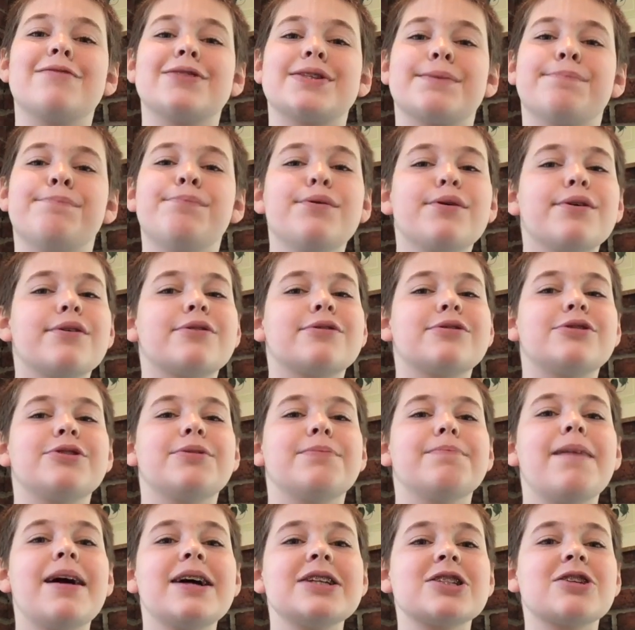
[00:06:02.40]
is a portal to a
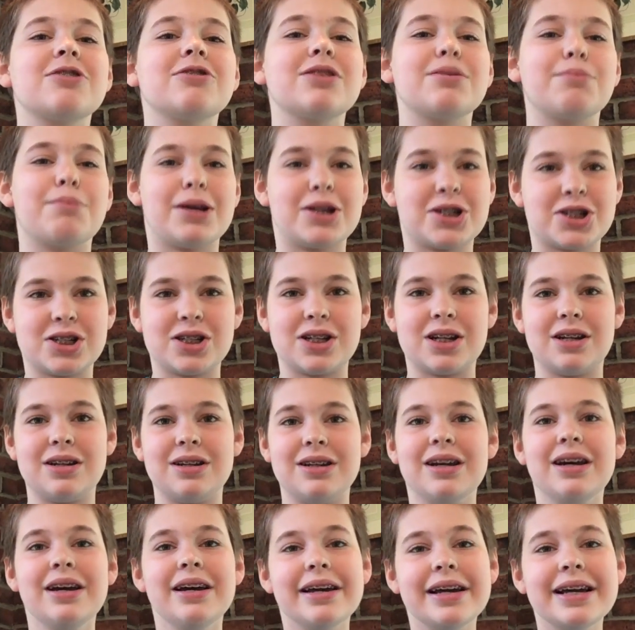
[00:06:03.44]
magical
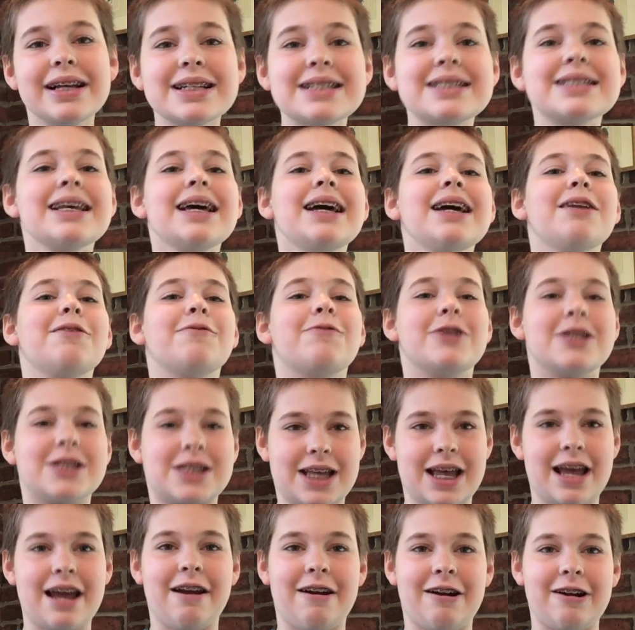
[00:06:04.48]
dimension inside of his
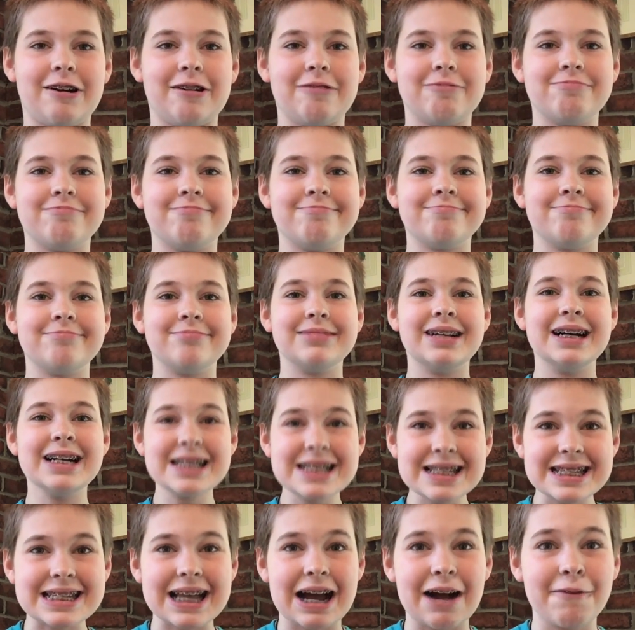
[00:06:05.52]
hair.
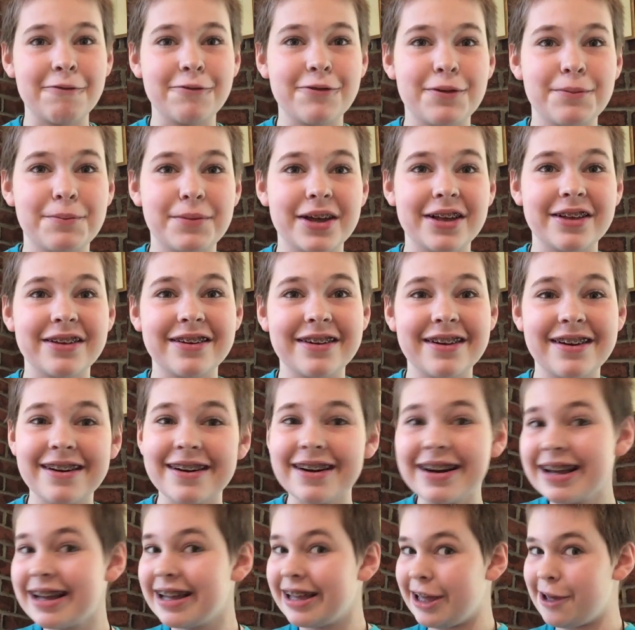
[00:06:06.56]
Sound familiar?
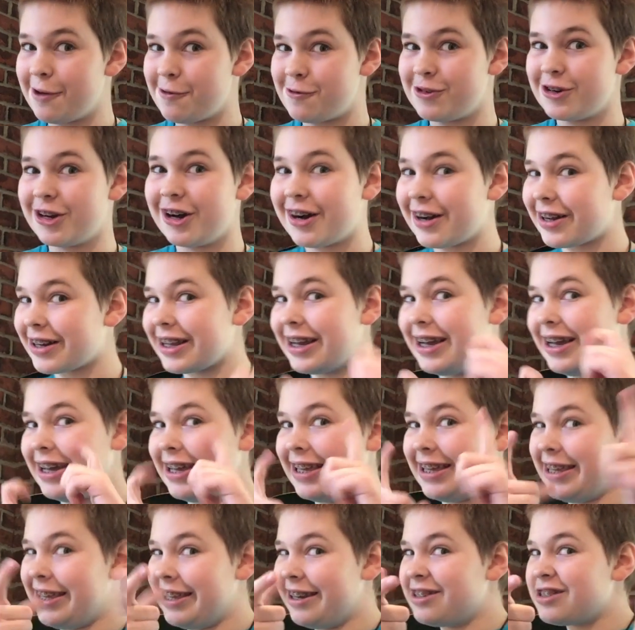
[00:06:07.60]
If not,
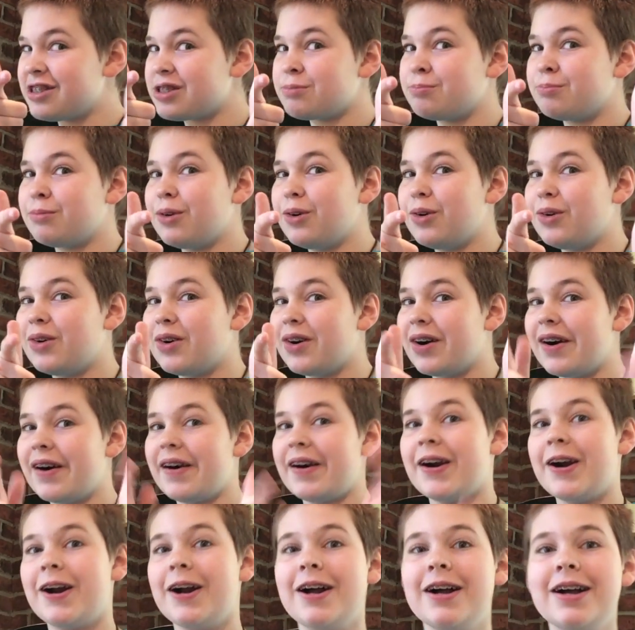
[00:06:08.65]
here's
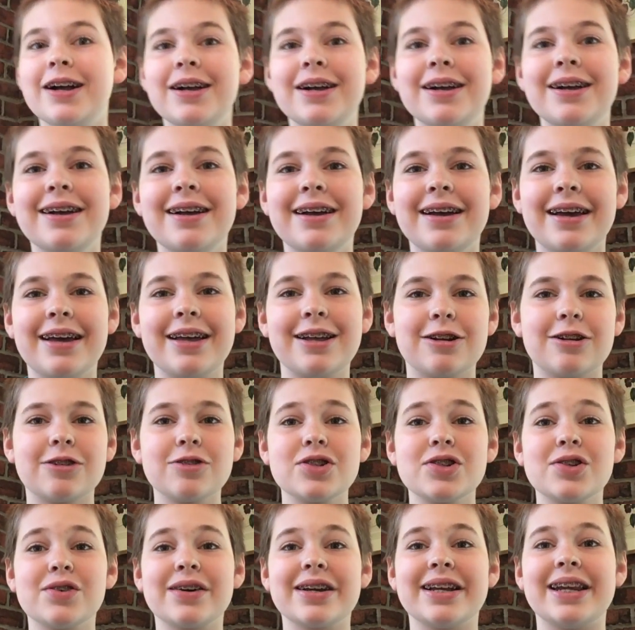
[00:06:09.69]
more. It
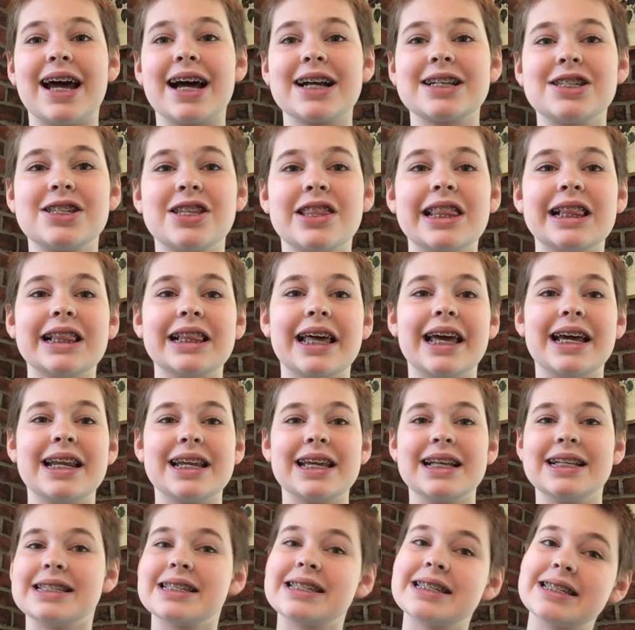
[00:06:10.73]
also connects to the land
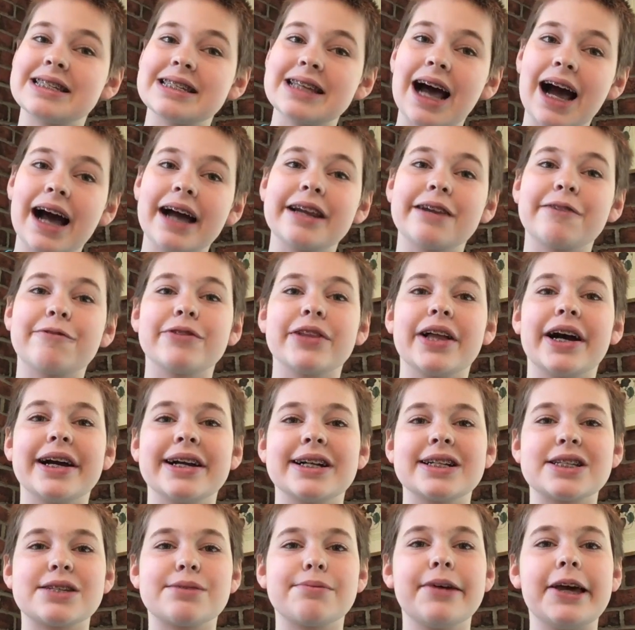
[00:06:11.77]
inside of
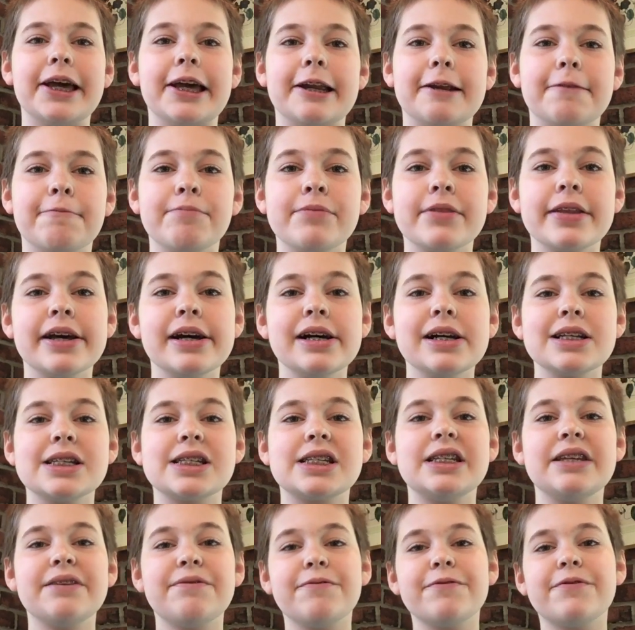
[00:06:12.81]
Lion's Mane.
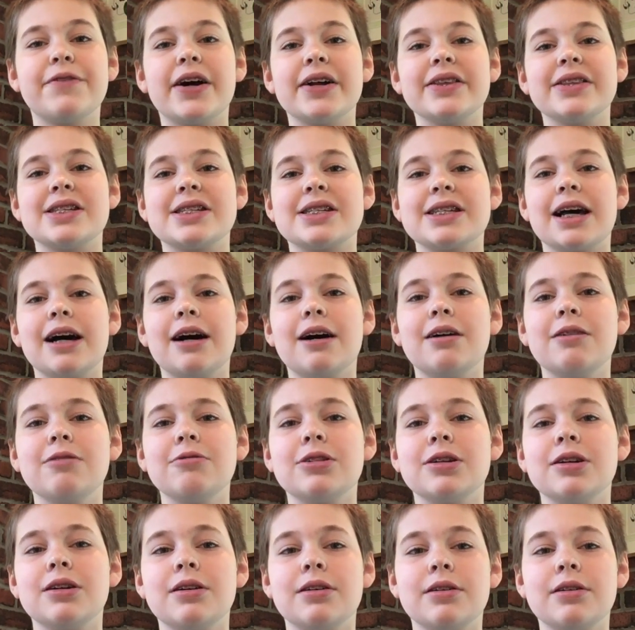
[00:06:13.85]
Stephen finds this out